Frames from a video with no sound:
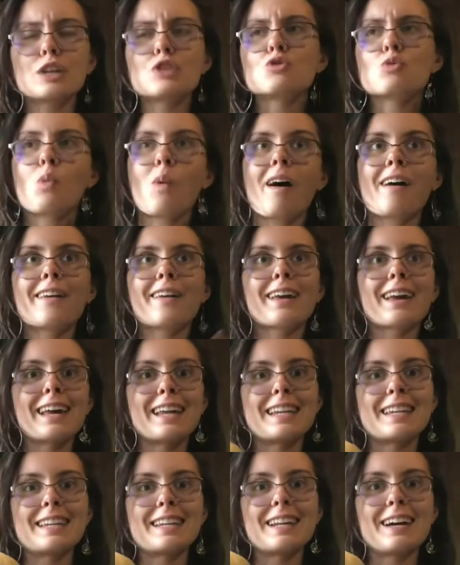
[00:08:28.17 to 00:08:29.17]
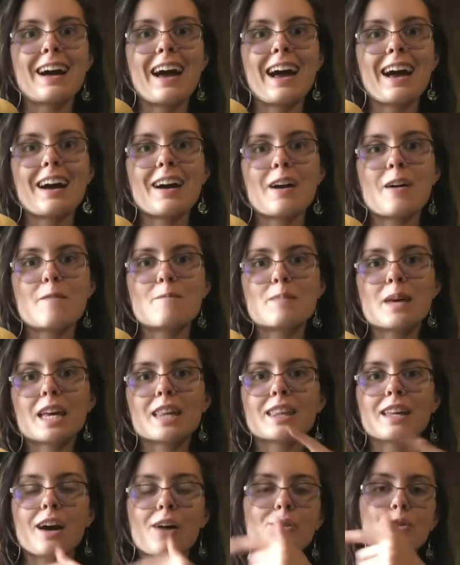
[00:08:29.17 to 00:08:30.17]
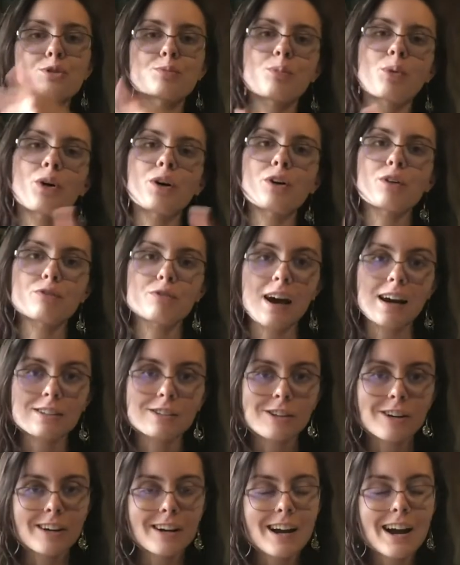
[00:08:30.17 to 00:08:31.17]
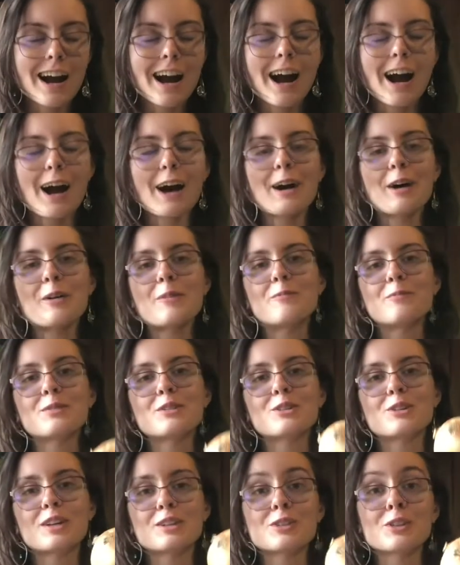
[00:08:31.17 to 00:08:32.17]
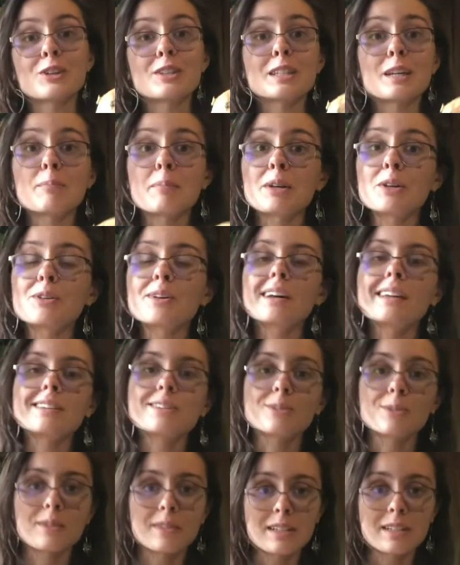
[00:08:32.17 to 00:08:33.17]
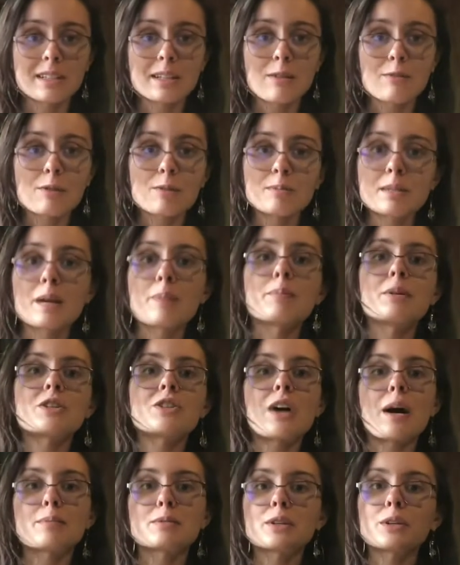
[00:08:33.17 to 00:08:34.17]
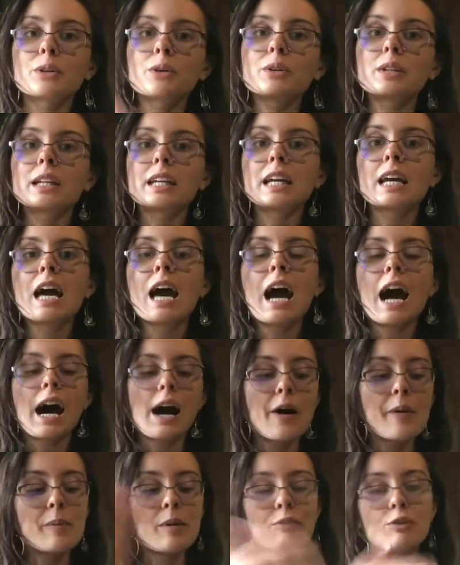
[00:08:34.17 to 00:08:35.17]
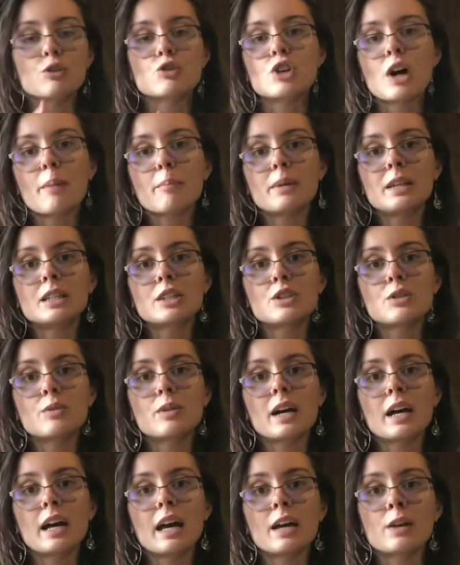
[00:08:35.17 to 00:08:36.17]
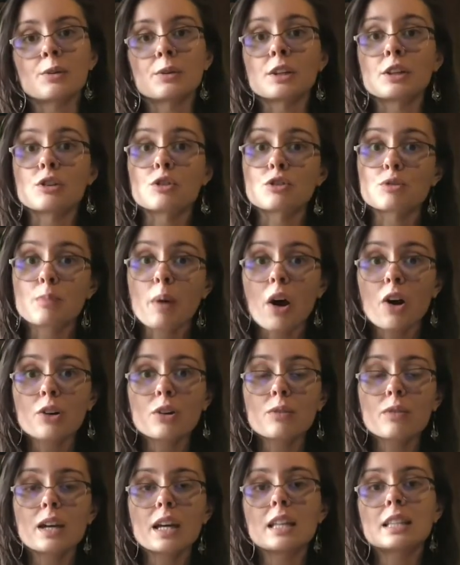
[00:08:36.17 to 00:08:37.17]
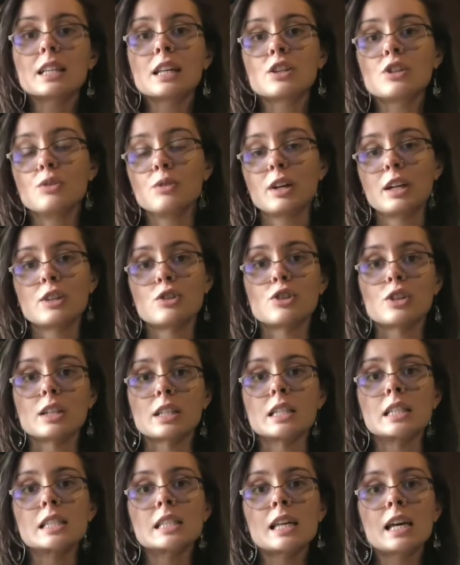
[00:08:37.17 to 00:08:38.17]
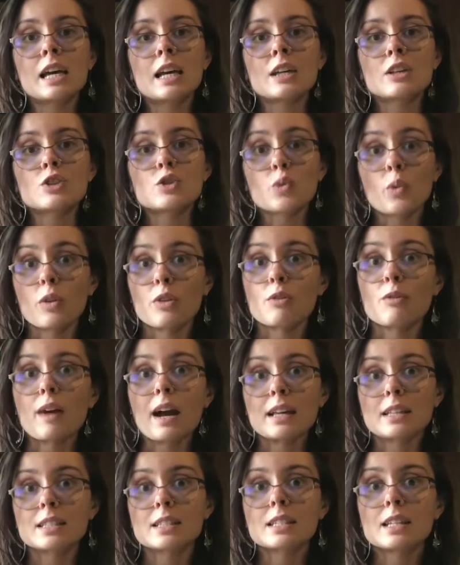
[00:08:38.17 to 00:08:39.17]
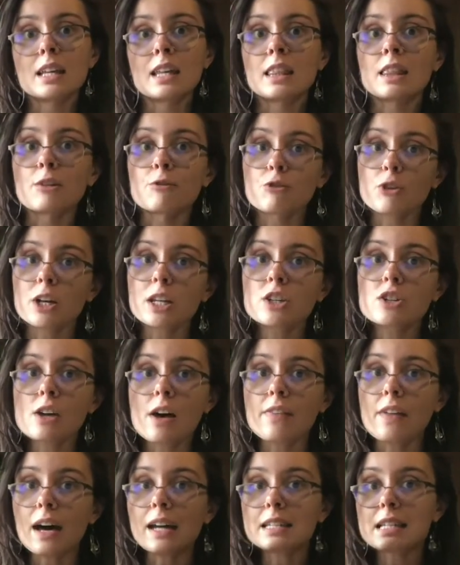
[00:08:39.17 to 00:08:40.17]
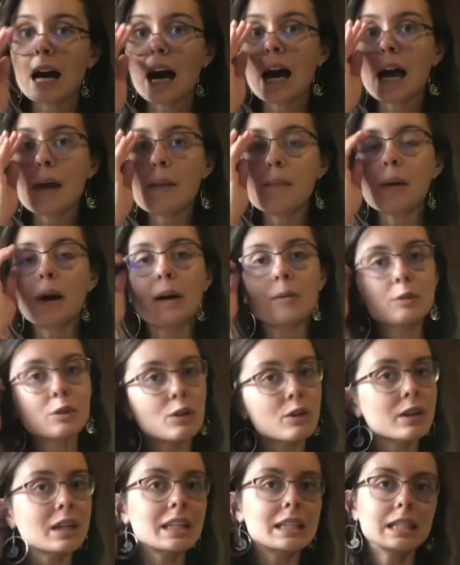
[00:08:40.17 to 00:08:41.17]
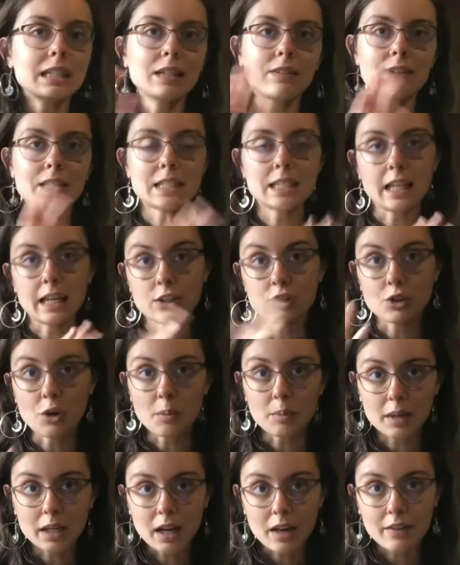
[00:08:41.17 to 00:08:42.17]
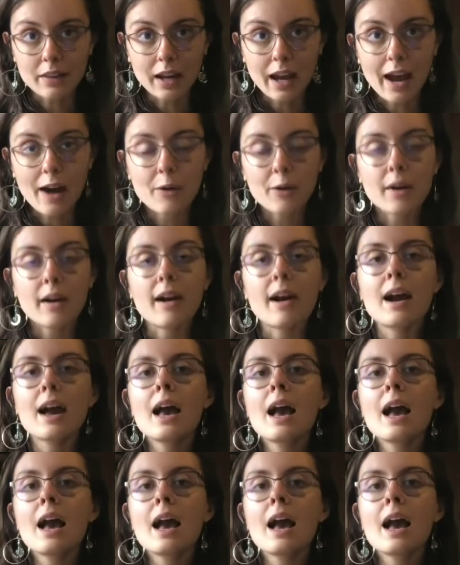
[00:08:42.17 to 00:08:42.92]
one can make the other spoil faster. So that's a good tip, but you can store this at room temperature, absolutely. If you chop into it and only use part of it, then you can just store the rest in the fridge at that time. You don't need to leave it sliced open on the counter.